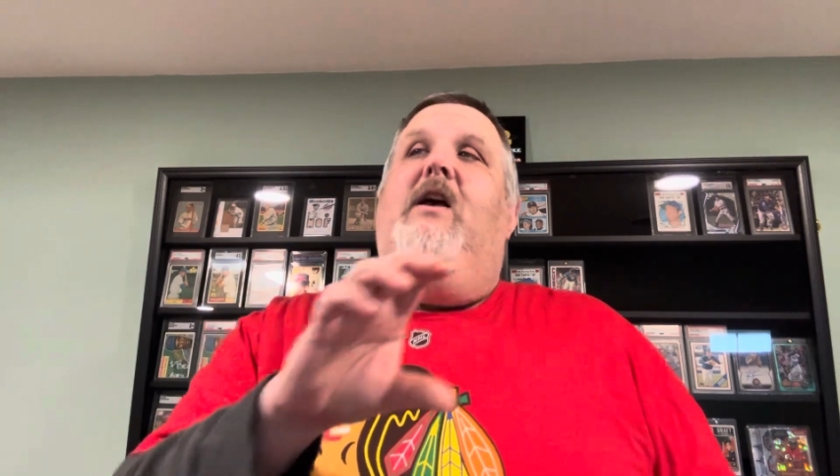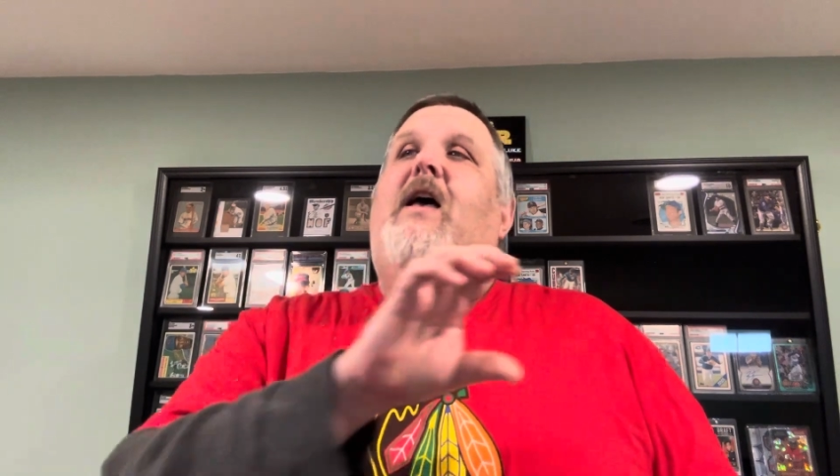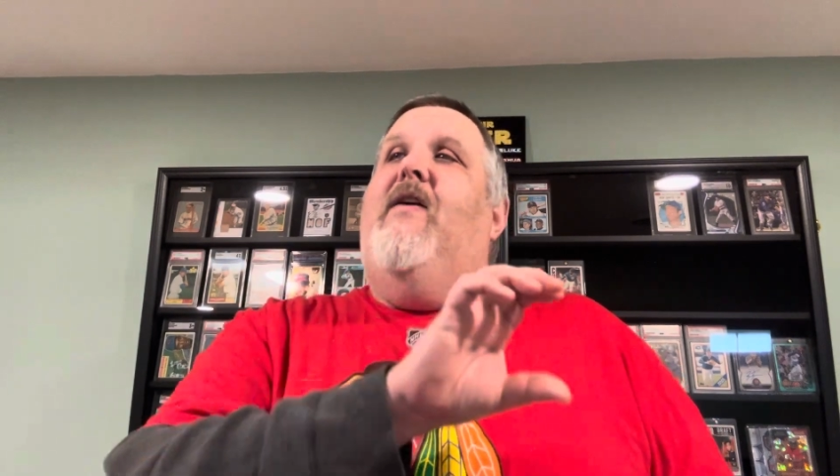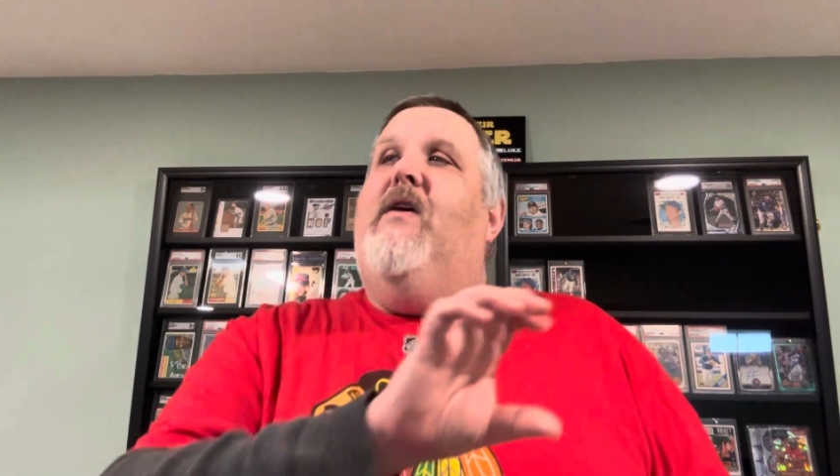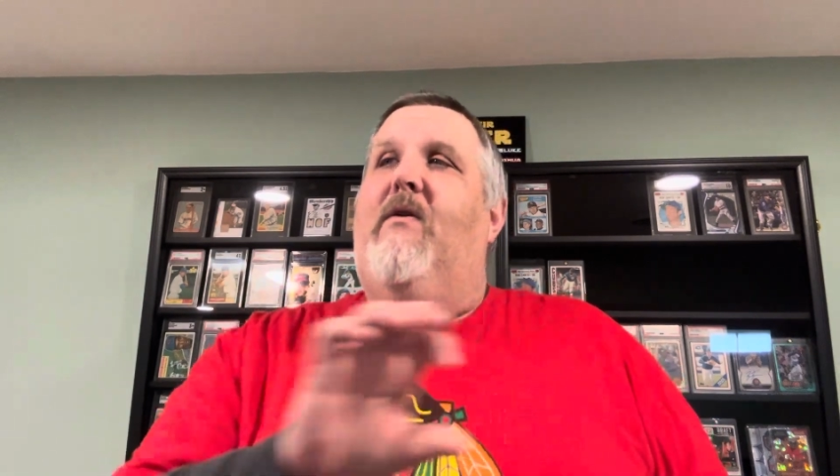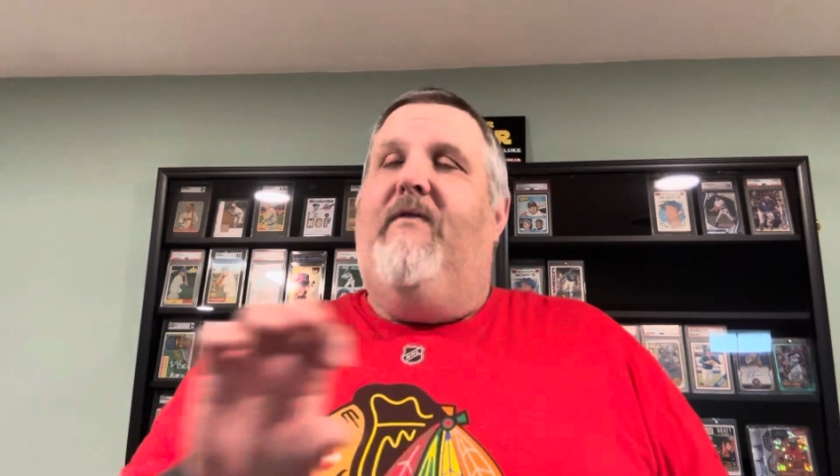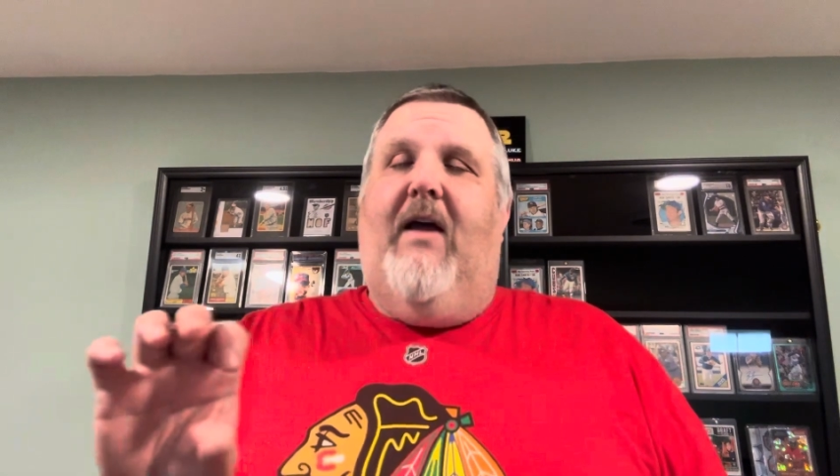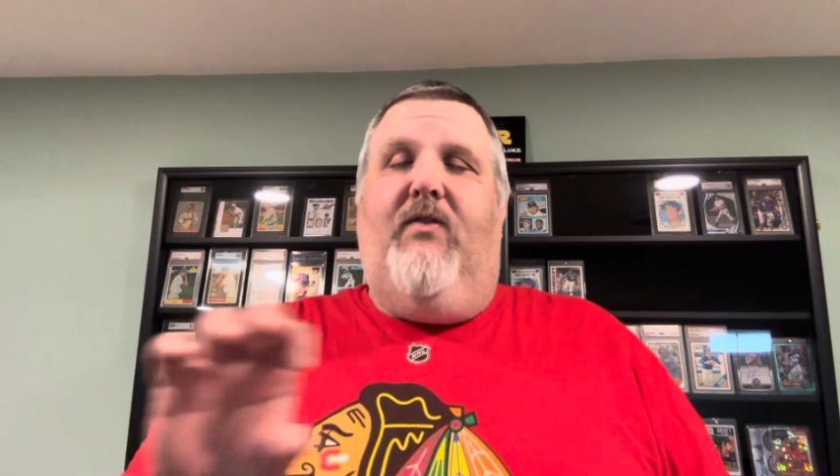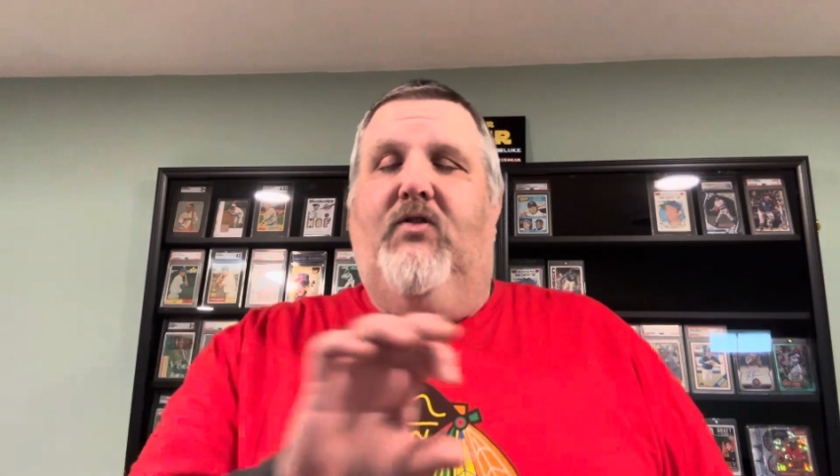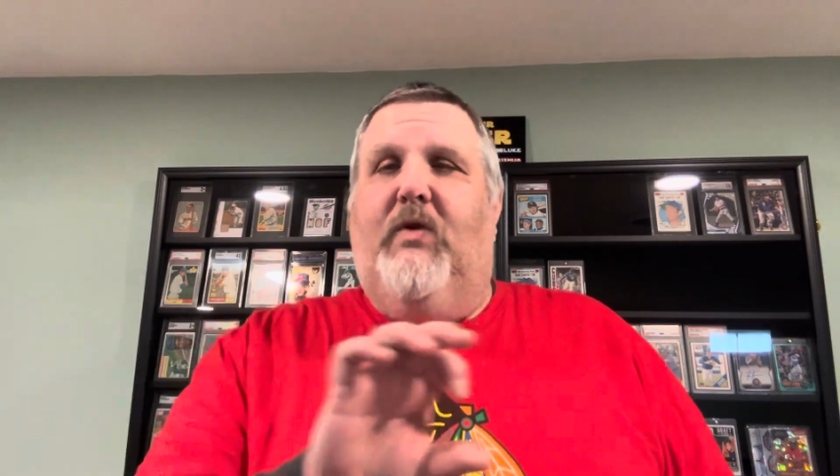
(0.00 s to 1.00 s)
And then we've got
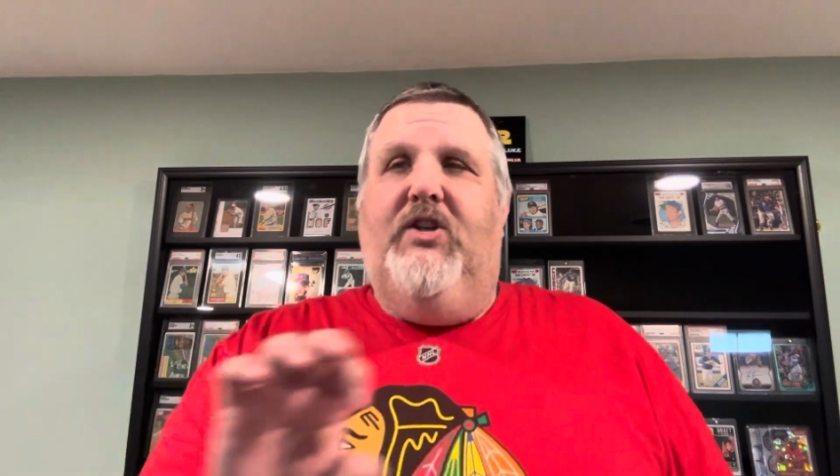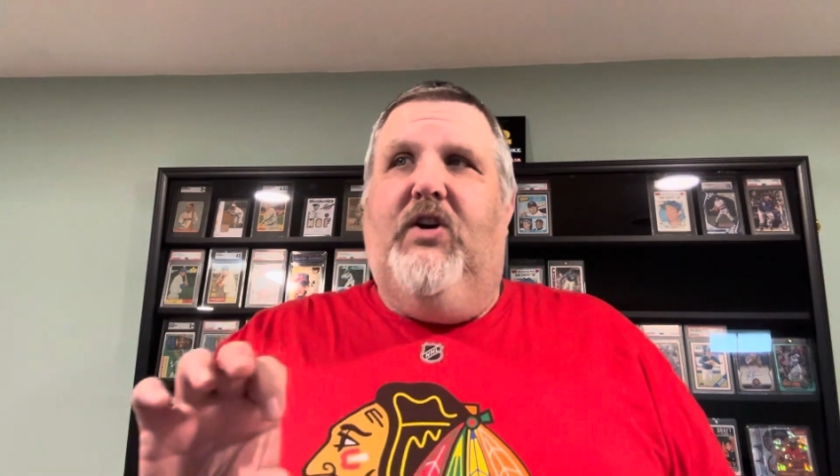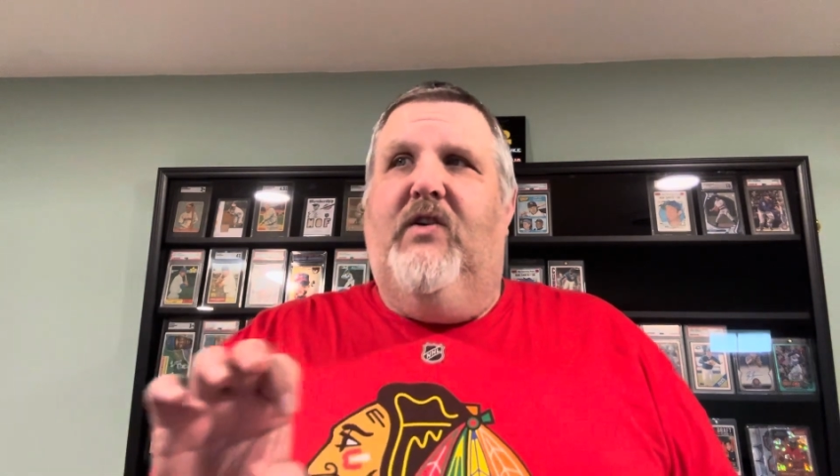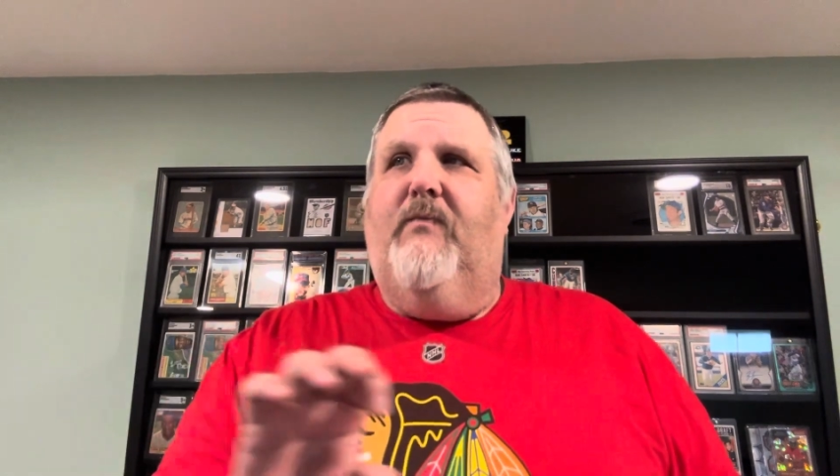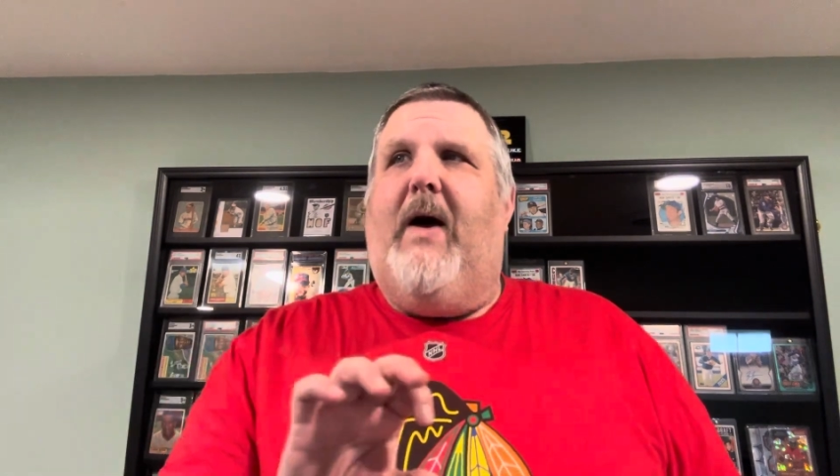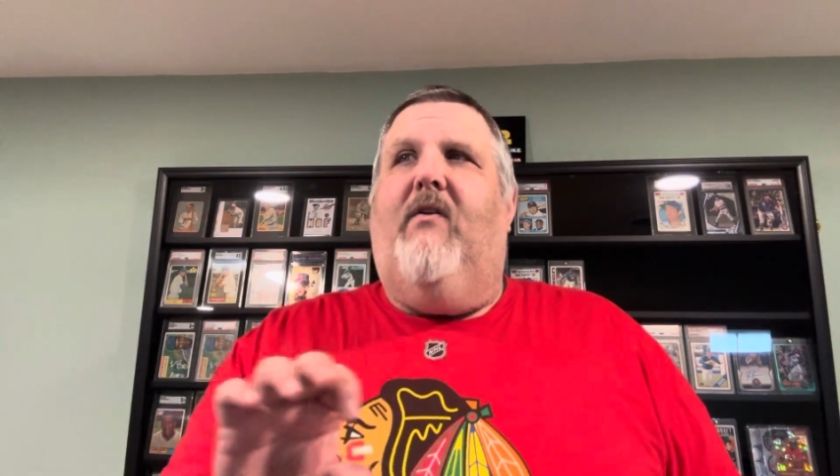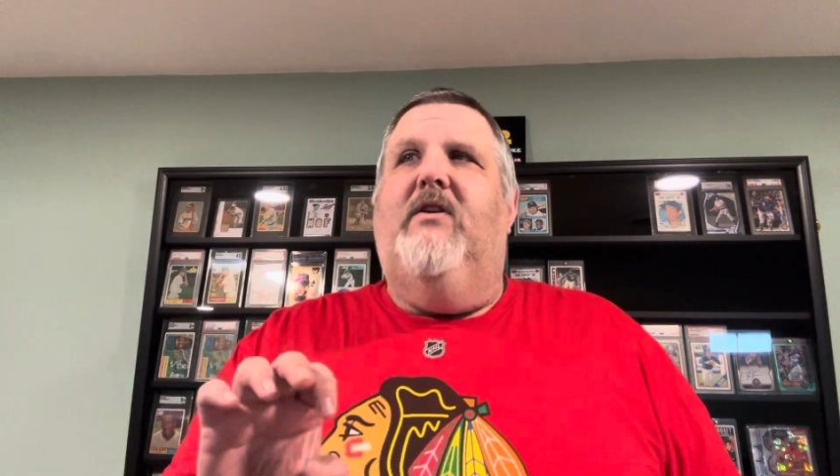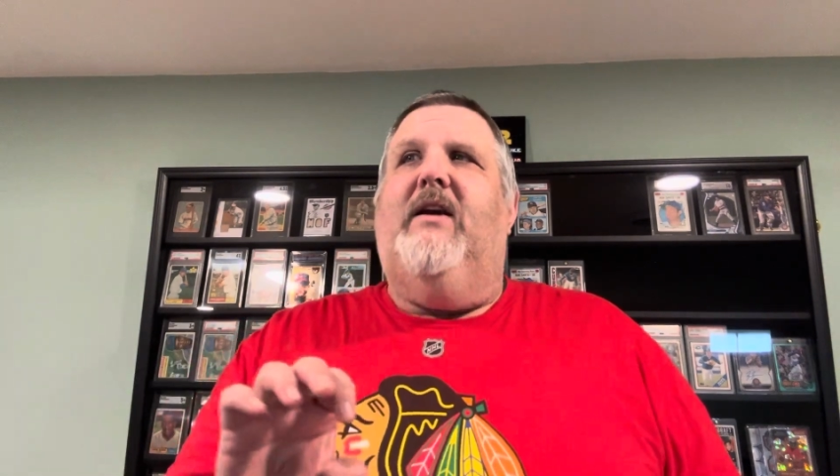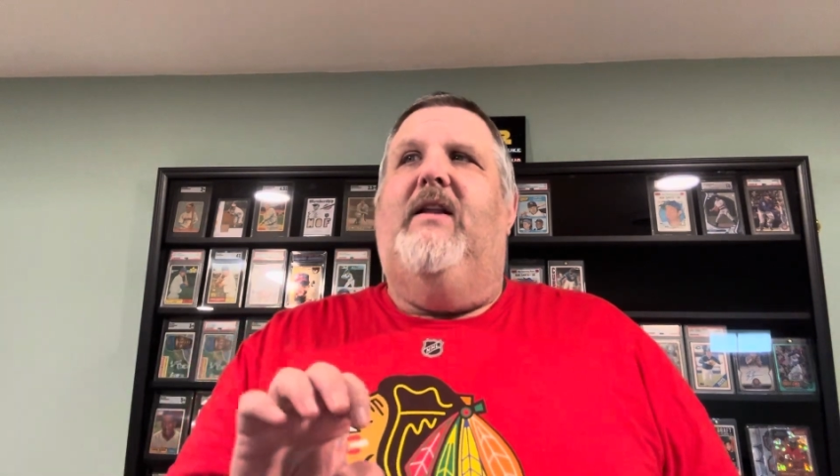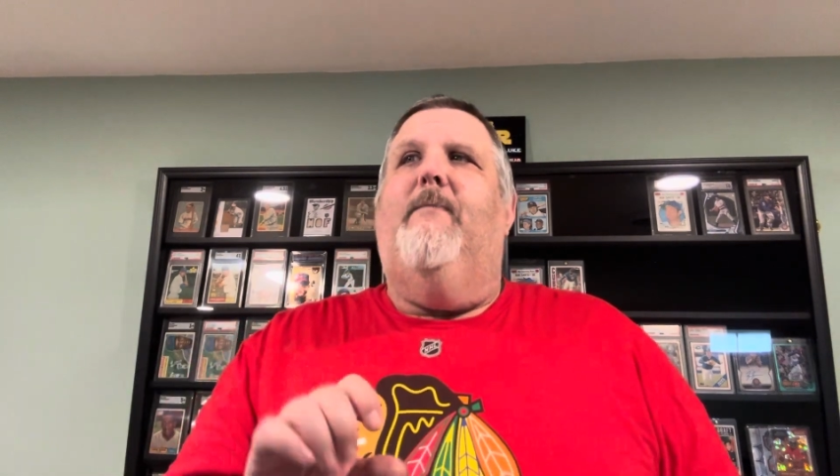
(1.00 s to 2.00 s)
those reserved powers
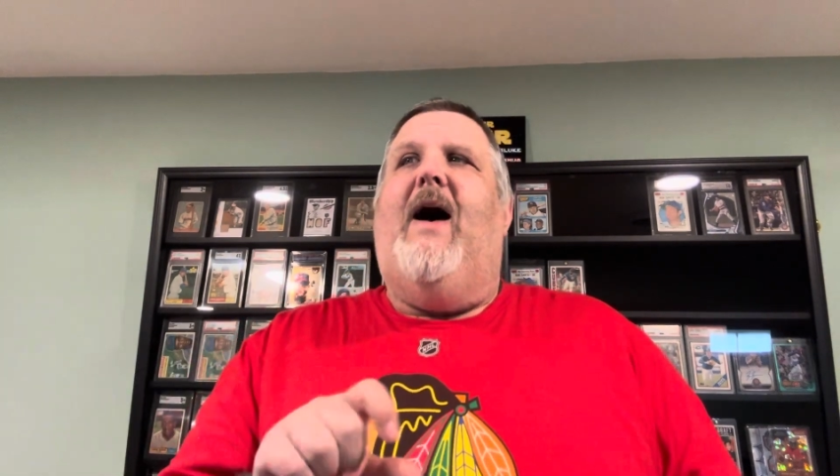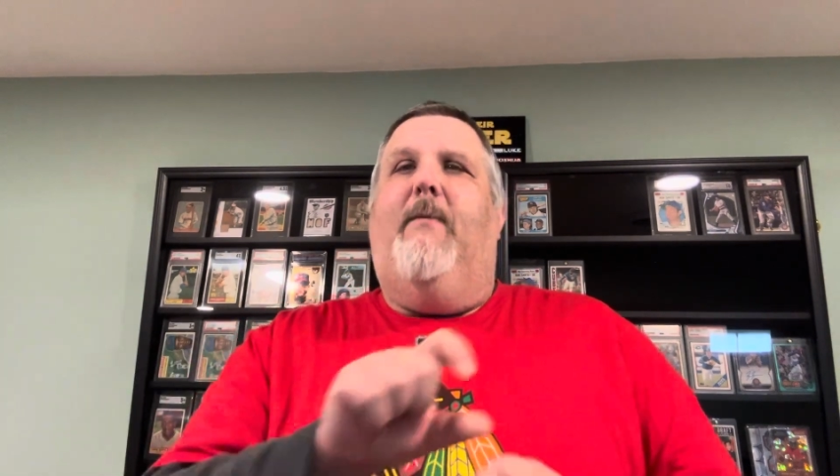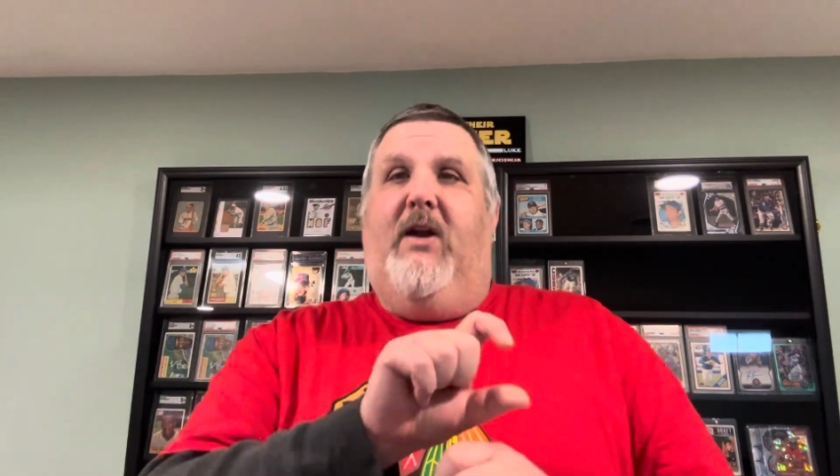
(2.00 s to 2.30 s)
on the bottom.